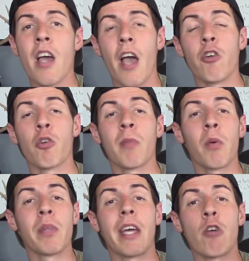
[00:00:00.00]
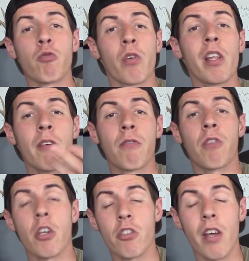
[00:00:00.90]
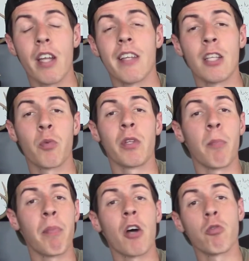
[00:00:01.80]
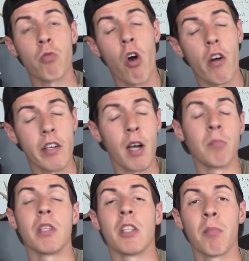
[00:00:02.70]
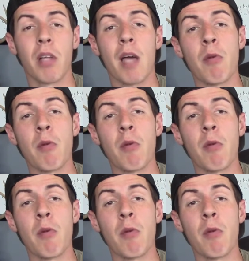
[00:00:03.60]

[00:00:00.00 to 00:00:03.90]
And normally when they get really frustrated, that's when the buck roar comes into play.